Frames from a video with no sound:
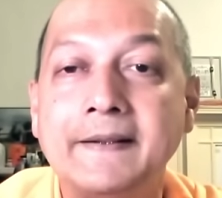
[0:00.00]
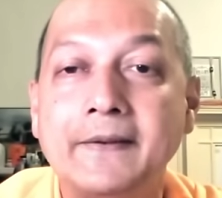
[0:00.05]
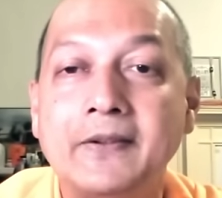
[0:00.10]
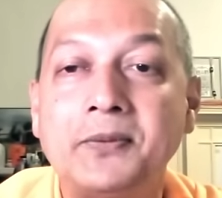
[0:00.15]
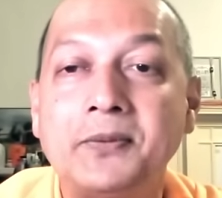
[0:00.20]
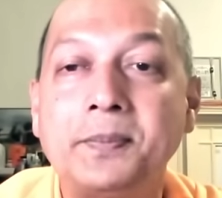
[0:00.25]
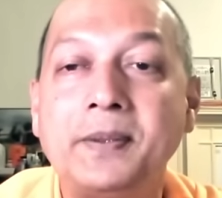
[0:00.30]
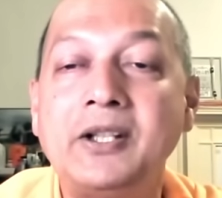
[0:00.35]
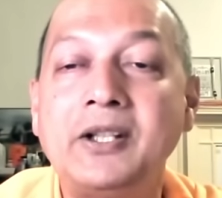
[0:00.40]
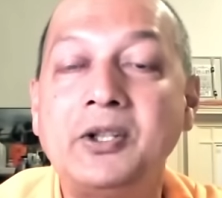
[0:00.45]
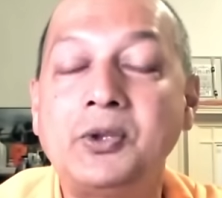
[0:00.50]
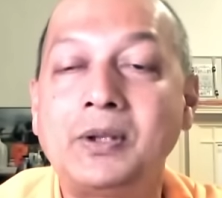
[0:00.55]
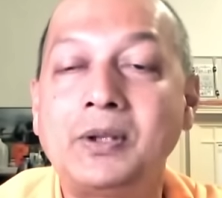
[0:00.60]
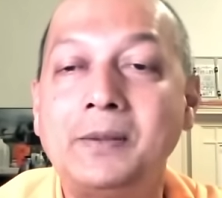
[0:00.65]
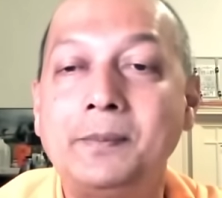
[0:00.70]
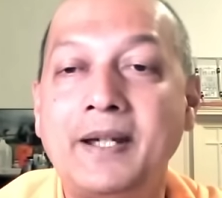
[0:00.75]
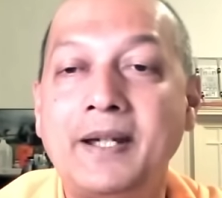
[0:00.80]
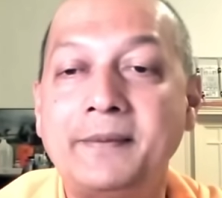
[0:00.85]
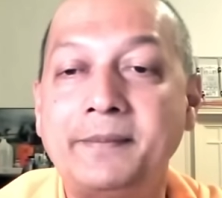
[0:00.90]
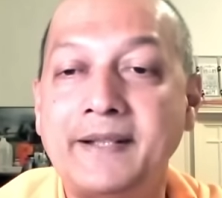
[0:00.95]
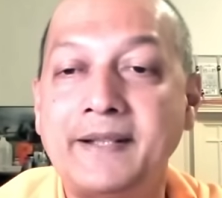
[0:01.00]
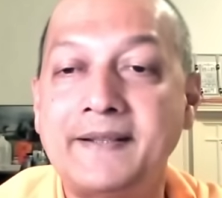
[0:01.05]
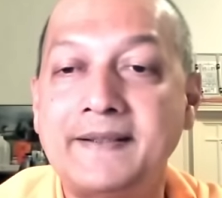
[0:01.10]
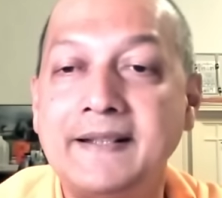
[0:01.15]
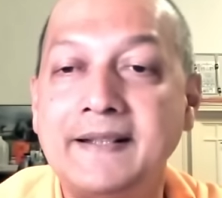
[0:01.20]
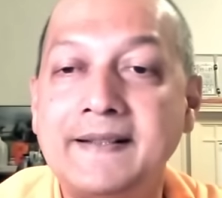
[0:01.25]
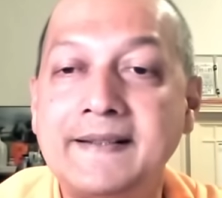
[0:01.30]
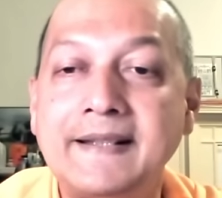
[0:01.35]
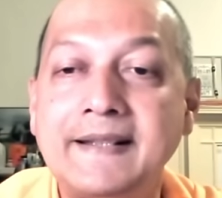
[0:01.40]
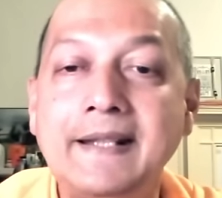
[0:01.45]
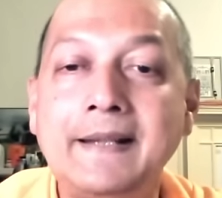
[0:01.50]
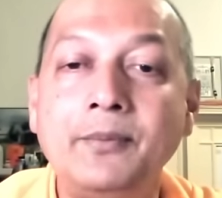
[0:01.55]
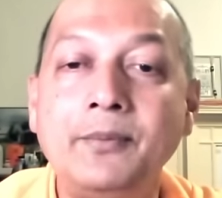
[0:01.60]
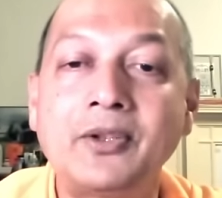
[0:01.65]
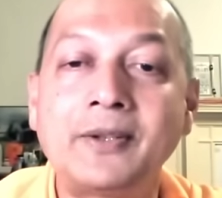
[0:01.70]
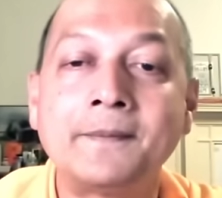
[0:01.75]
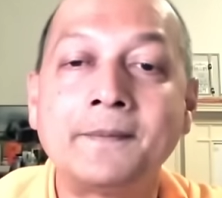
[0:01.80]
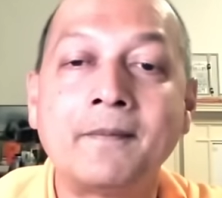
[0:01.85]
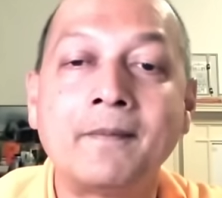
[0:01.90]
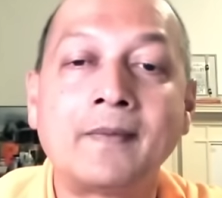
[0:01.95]
Spiritual bypassing. It
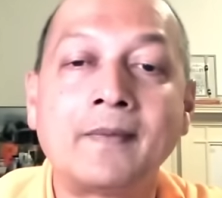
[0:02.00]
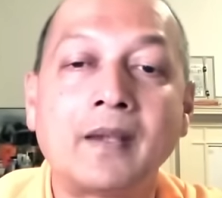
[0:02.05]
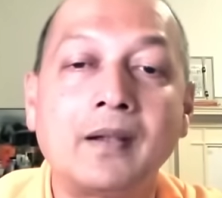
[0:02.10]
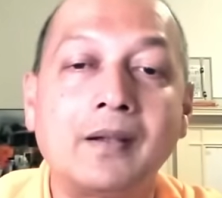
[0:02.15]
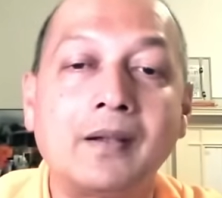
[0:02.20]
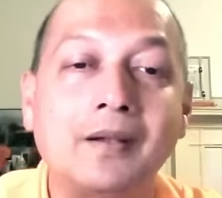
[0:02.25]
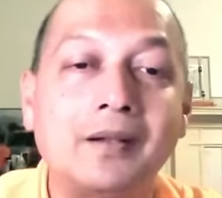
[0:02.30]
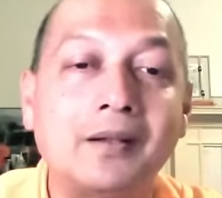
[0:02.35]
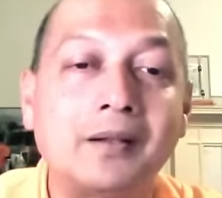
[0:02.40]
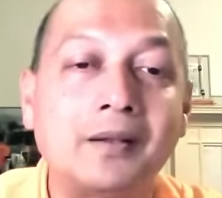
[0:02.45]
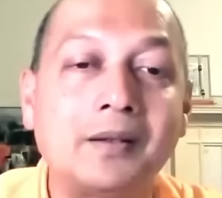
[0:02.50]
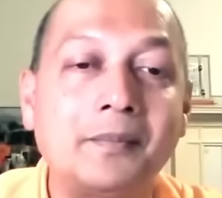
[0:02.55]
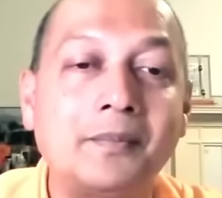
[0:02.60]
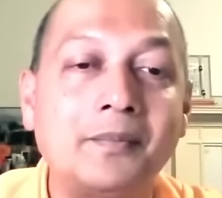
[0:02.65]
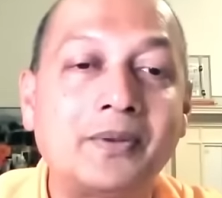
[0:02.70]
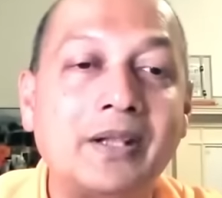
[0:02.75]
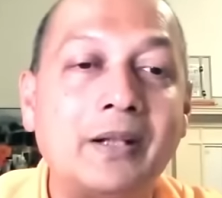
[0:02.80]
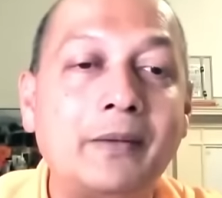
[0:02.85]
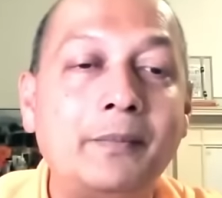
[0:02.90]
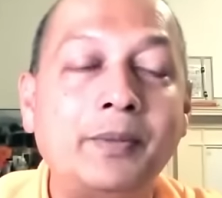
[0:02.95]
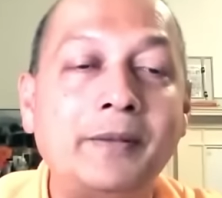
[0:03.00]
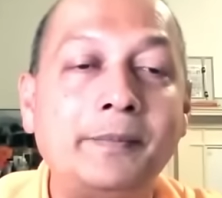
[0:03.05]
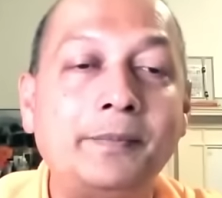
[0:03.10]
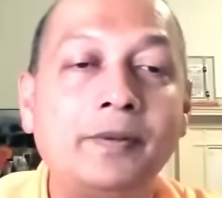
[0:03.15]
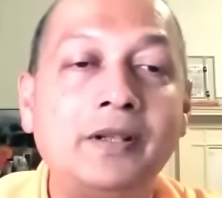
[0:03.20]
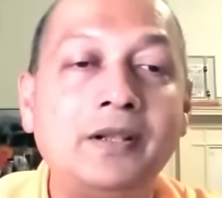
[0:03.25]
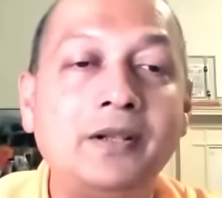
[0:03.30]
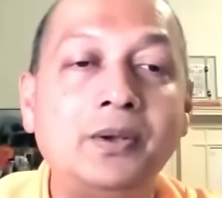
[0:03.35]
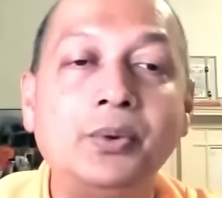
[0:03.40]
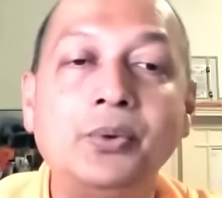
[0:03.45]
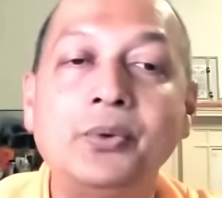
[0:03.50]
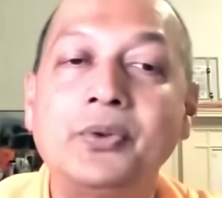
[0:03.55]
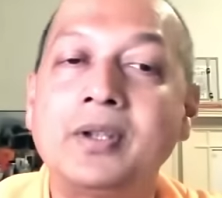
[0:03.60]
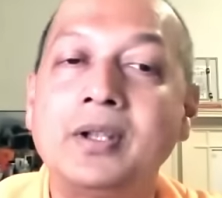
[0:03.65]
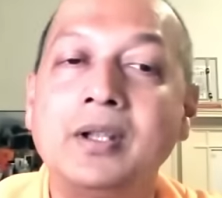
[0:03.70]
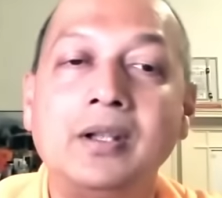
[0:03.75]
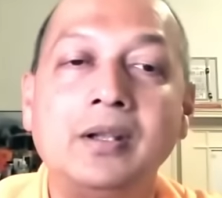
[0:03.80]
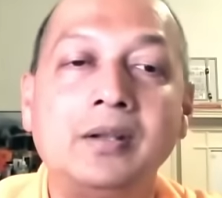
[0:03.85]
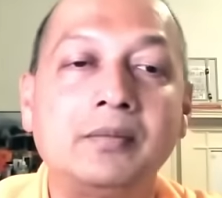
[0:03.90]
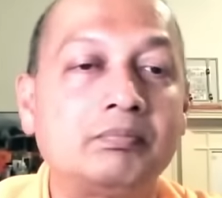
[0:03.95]
seems some people use
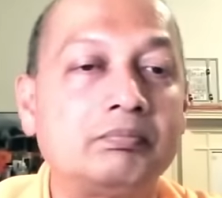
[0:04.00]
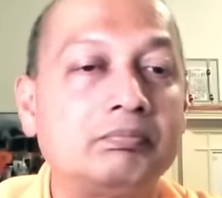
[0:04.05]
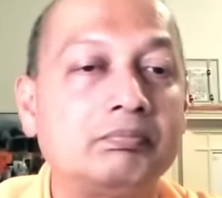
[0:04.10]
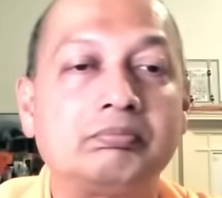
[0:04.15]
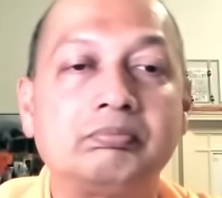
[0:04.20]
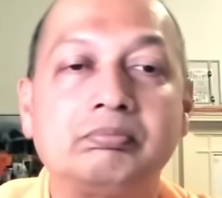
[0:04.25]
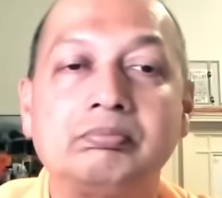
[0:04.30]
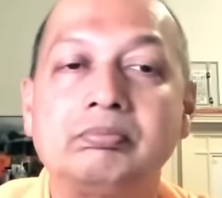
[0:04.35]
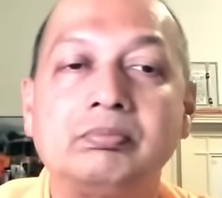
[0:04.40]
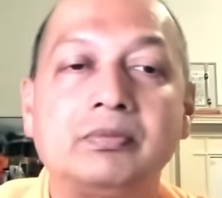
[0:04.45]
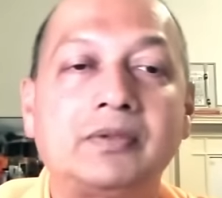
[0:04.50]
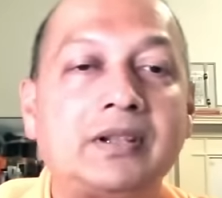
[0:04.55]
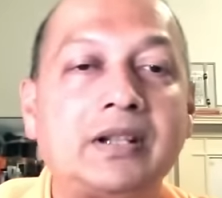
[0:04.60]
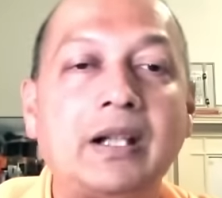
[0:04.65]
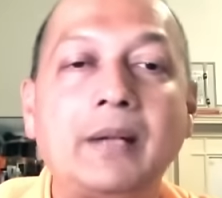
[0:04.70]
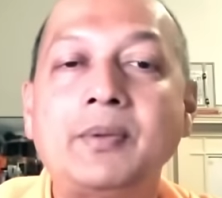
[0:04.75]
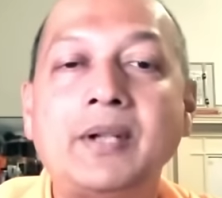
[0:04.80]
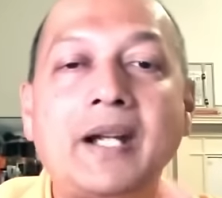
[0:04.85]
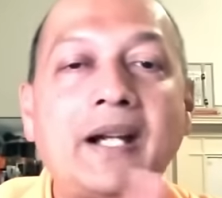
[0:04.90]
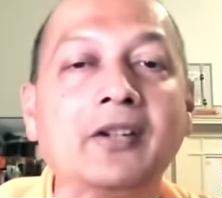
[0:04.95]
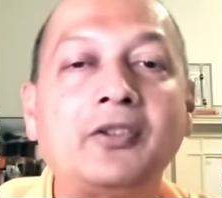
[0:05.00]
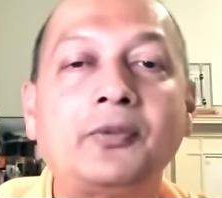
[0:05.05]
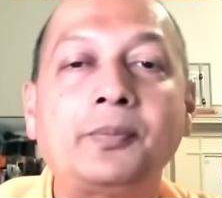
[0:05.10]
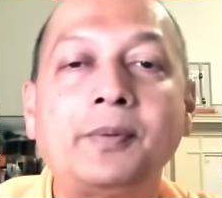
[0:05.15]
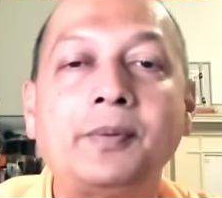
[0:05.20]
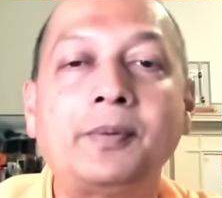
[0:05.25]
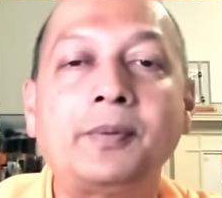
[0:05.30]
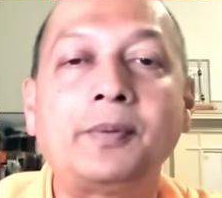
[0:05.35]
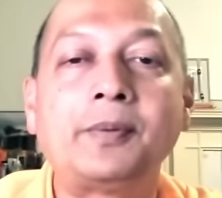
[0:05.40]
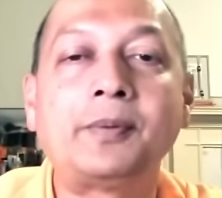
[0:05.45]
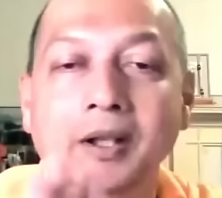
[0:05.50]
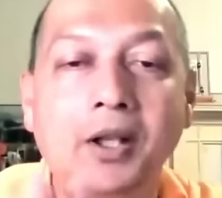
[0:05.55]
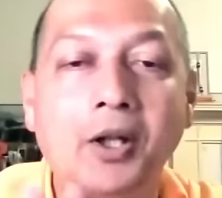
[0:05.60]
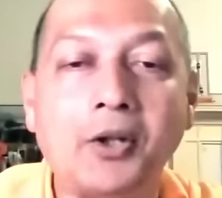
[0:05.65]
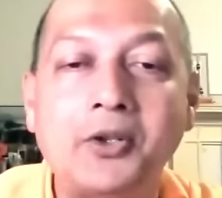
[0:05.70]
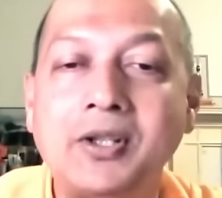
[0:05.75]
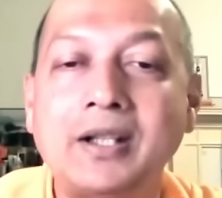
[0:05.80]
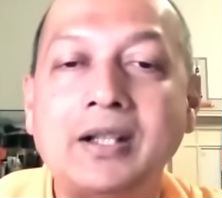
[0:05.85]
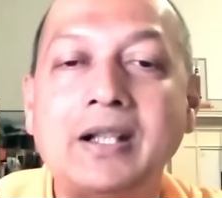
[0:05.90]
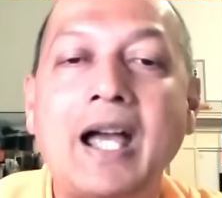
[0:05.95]
some kind of spiritual
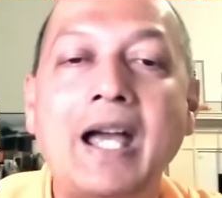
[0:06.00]
logic.